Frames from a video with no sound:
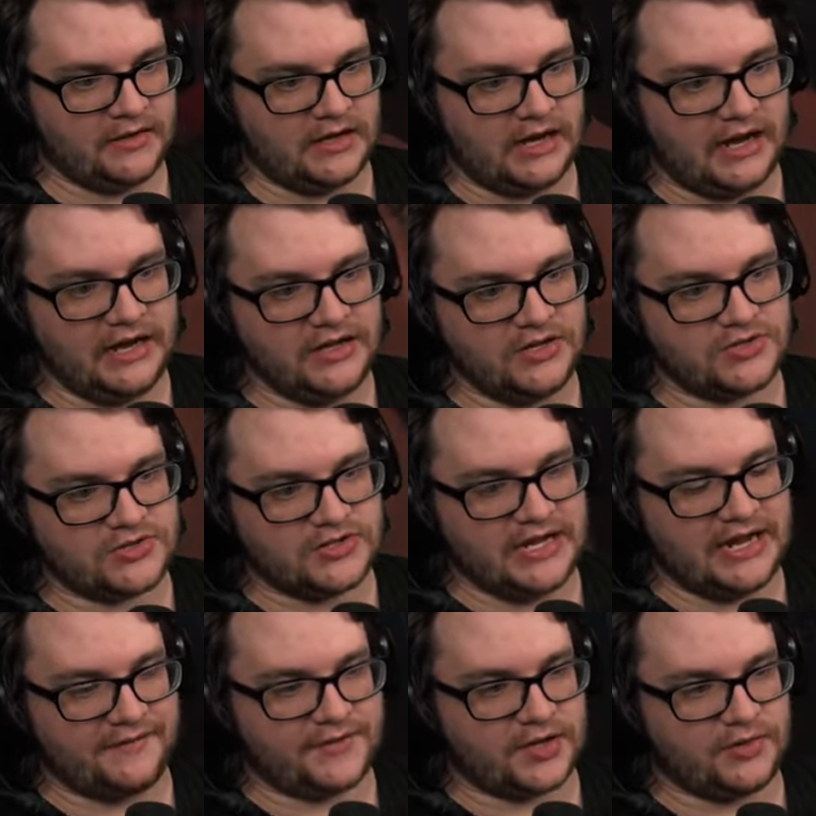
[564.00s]
I usually
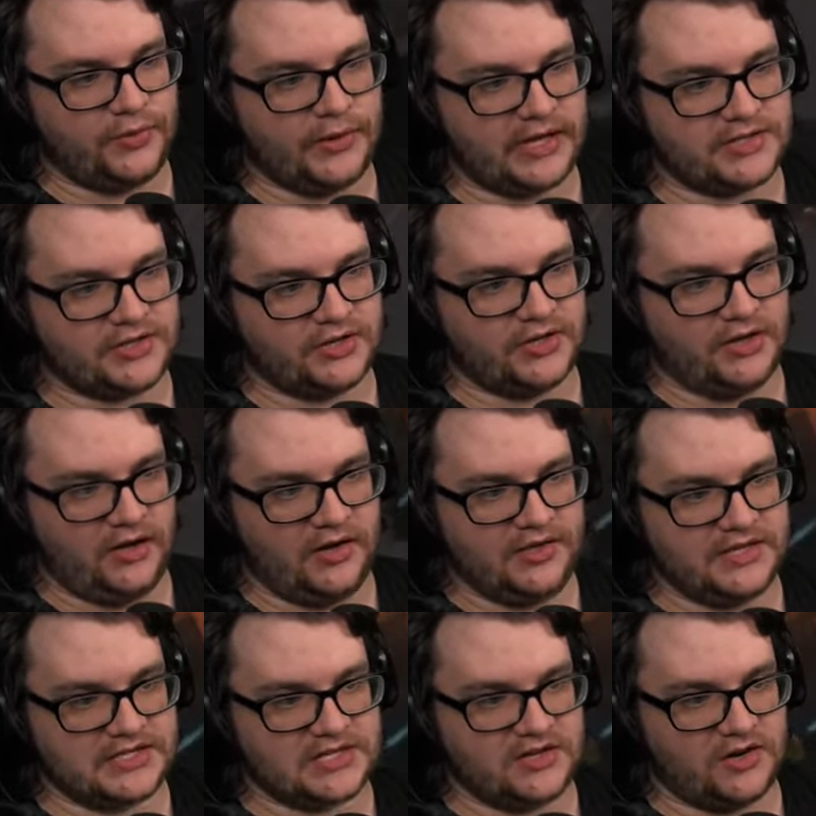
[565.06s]
have to quick turn on
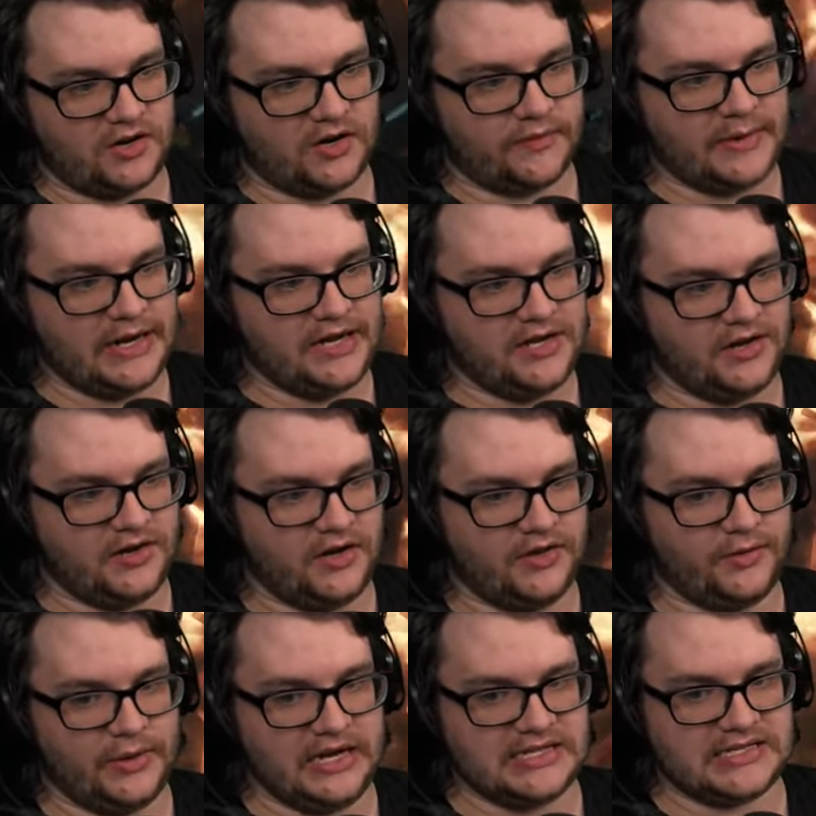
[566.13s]
this car right here.
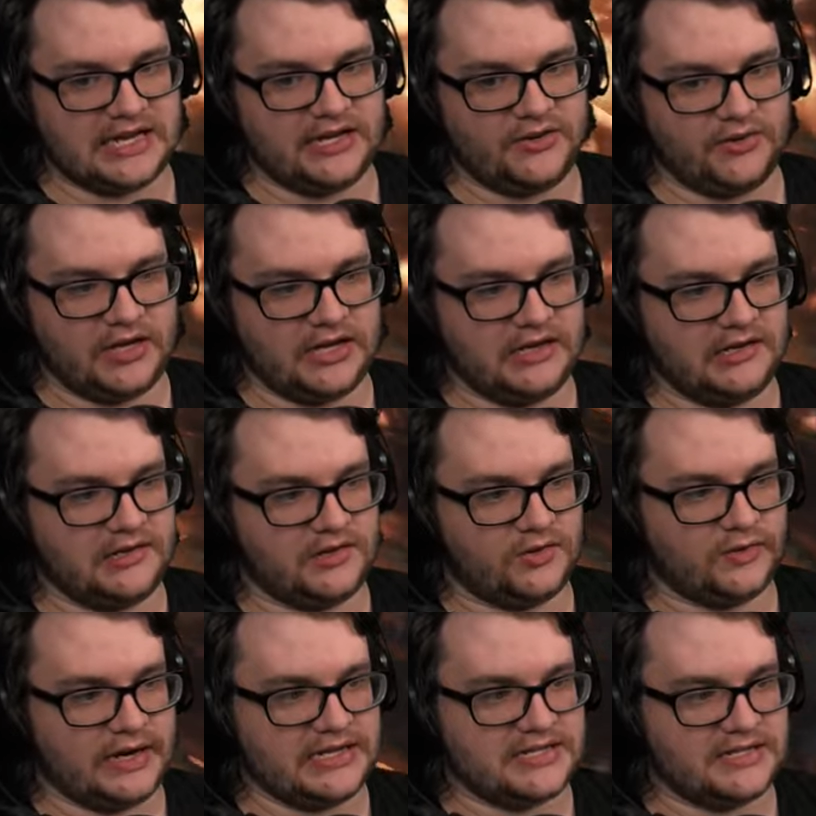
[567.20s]
Otherwise, I don't get an
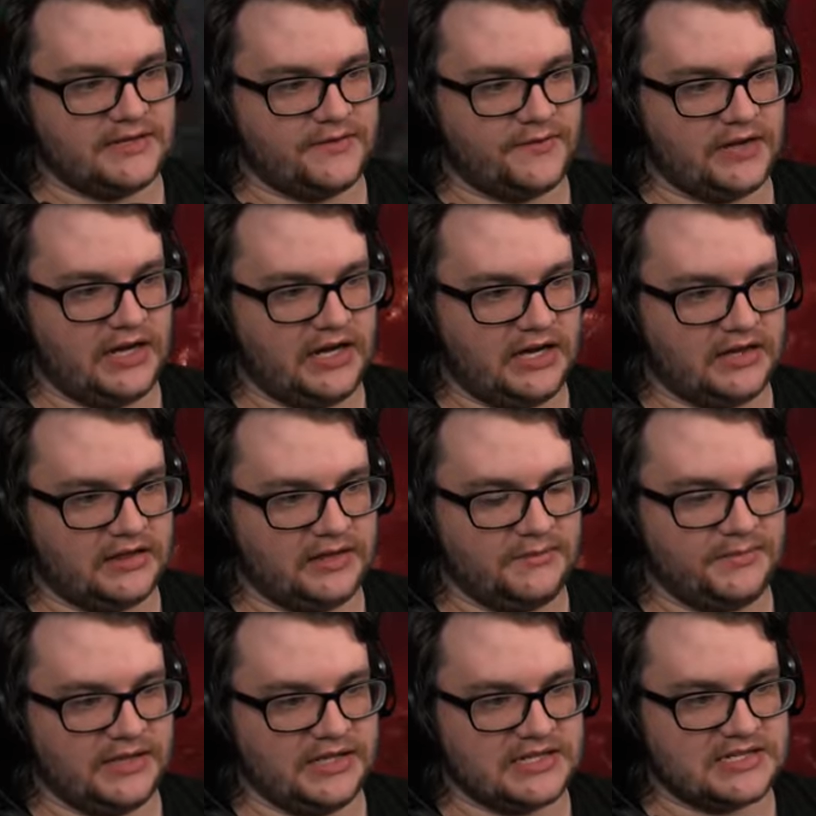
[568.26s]
aggressive uh,
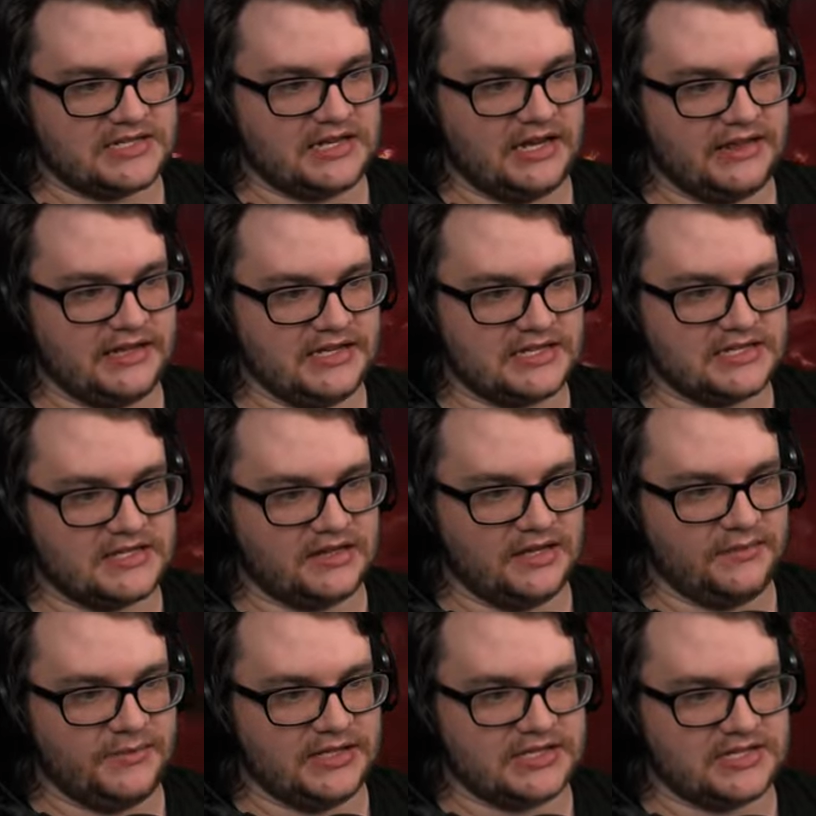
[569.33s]
limbless. And this
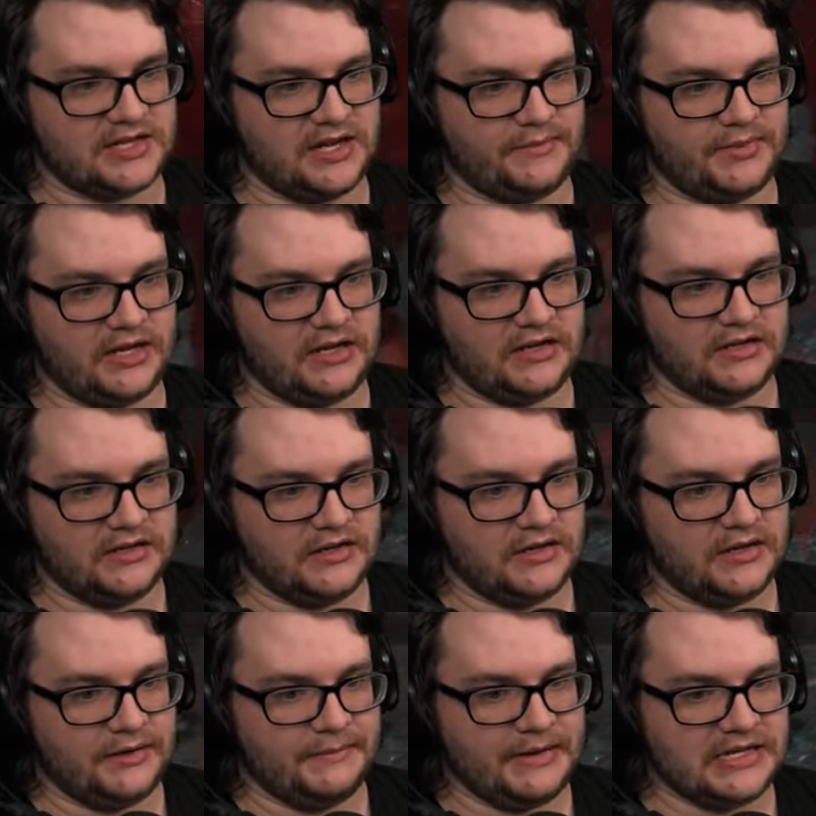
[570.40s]
limbless zombie,
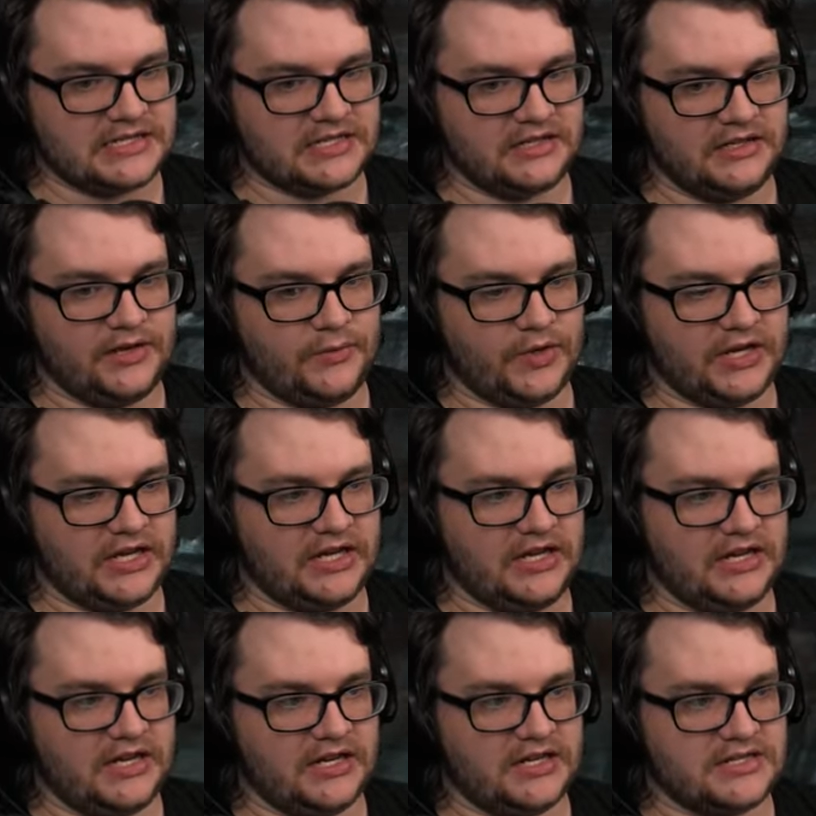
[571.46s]
basically what he
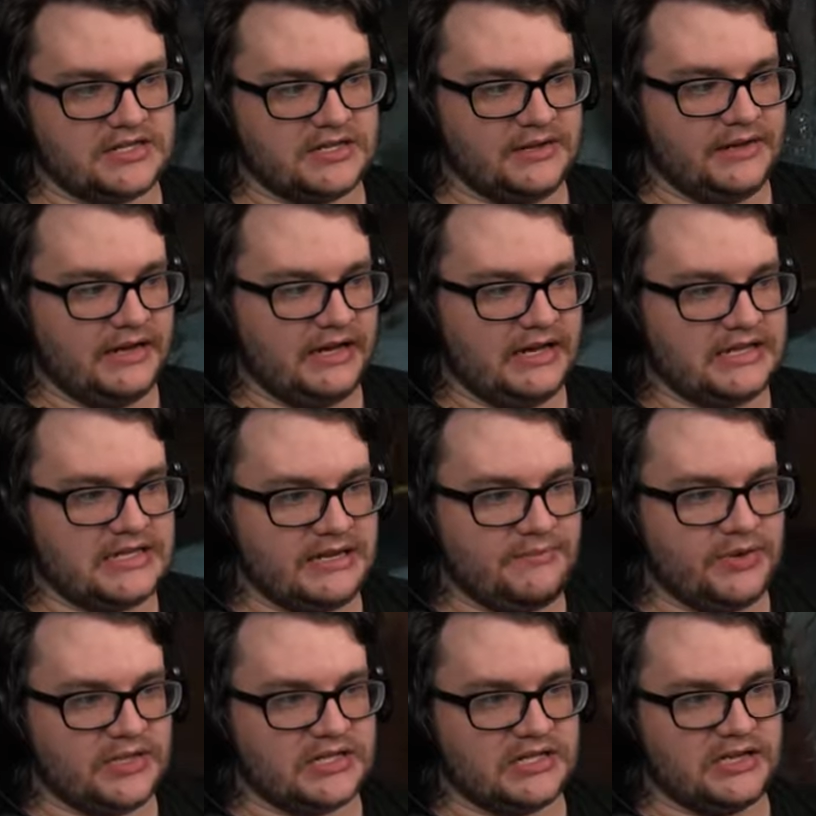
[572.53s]
does is he
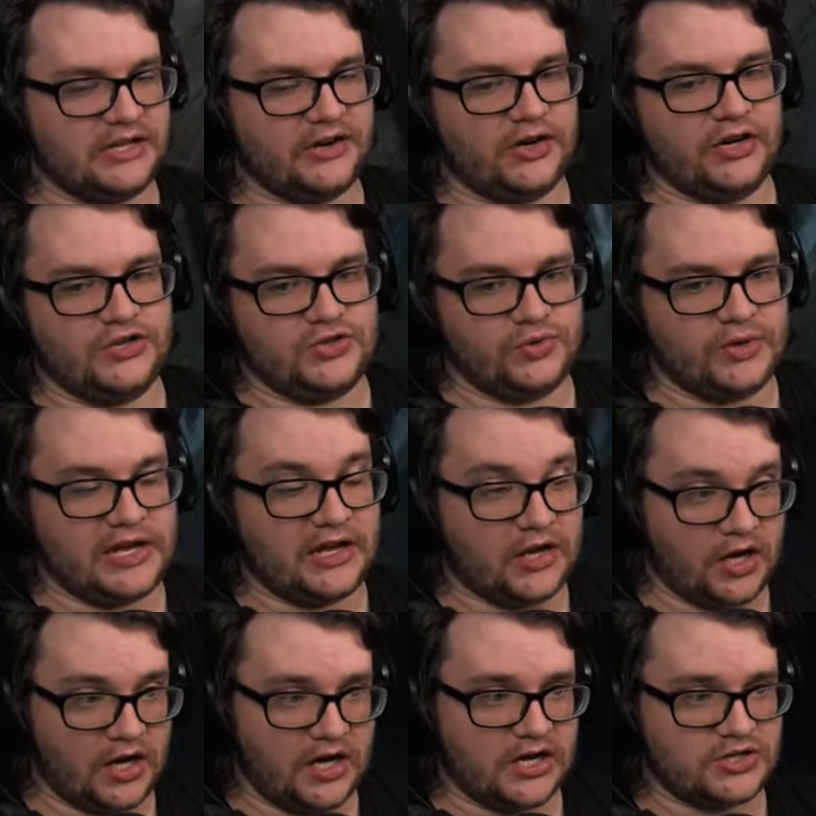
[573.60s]
puts Claire into a
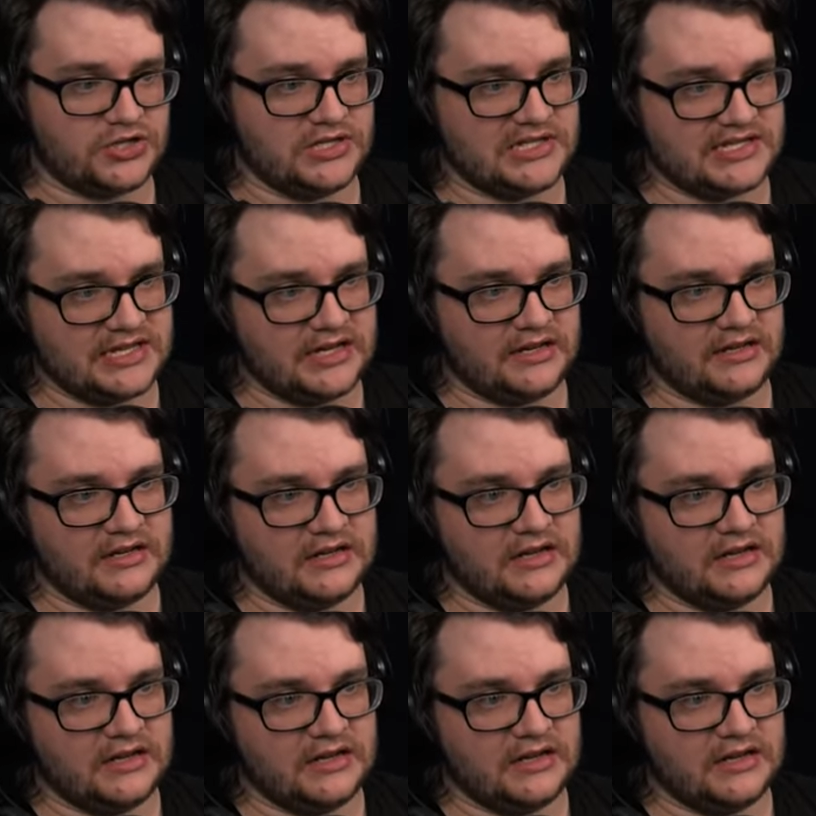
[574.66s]
caution state.